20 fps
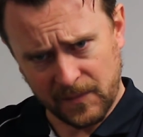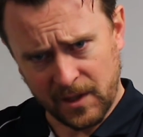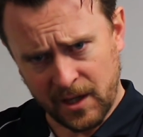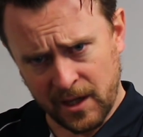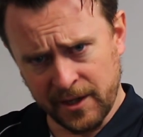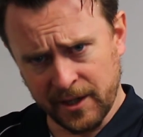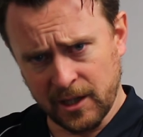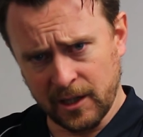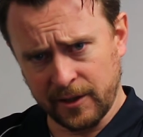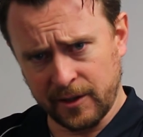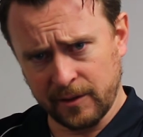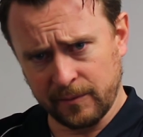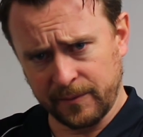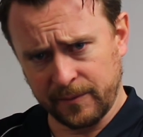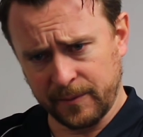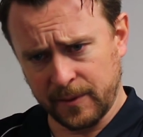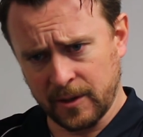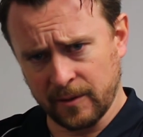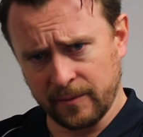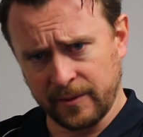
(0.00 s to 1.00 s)
and the
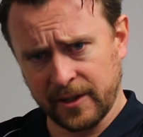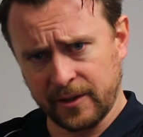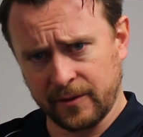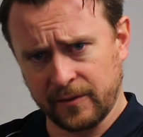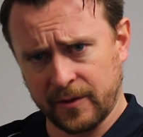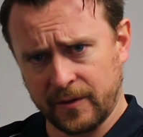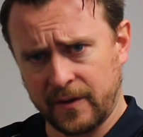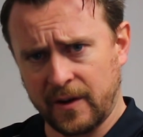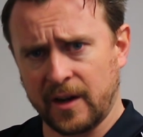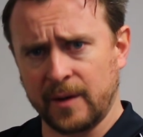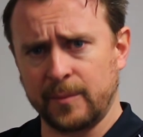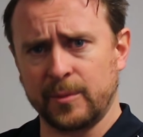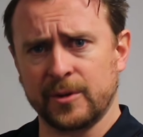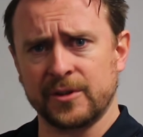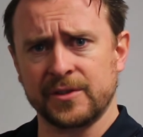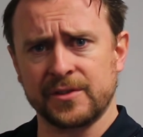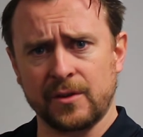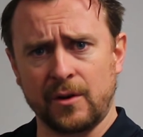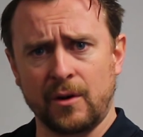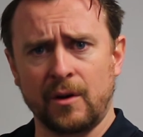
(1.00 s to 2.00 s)
clavicular
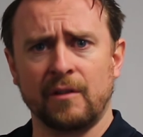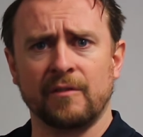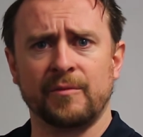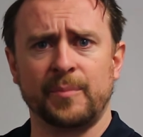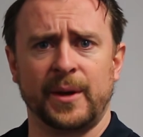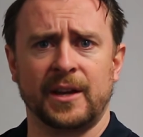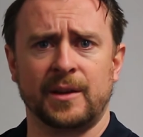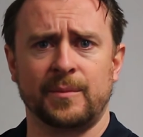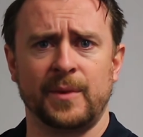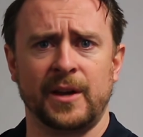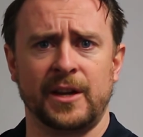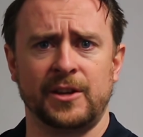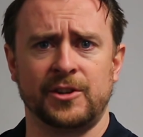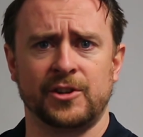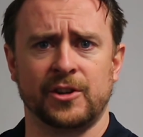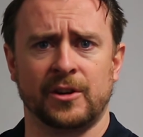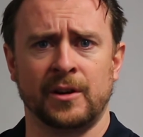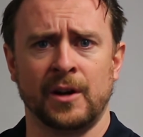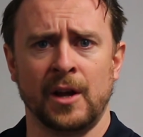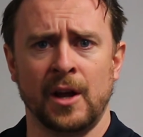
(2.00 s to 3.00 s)
fibers of pec
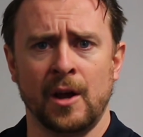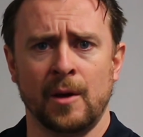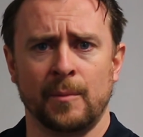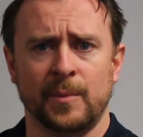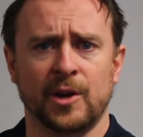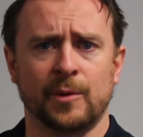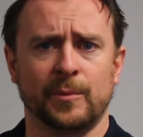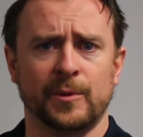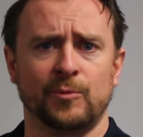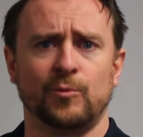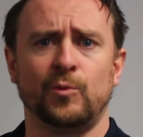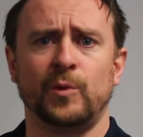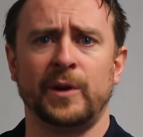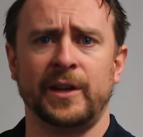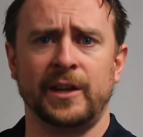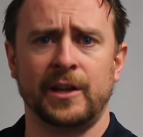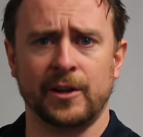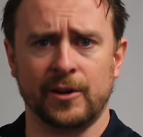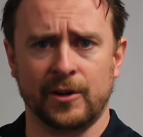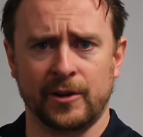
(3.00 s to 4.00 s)
major becoming
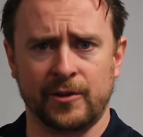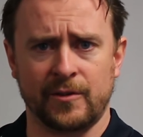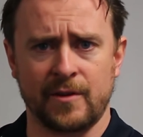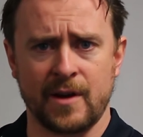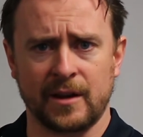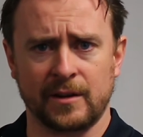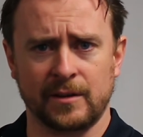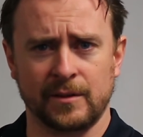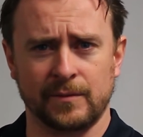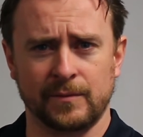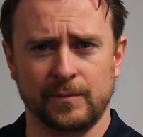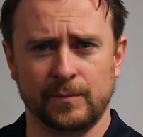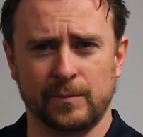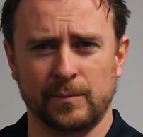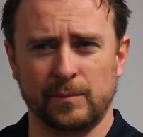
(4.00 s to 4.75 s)
weak and underactive.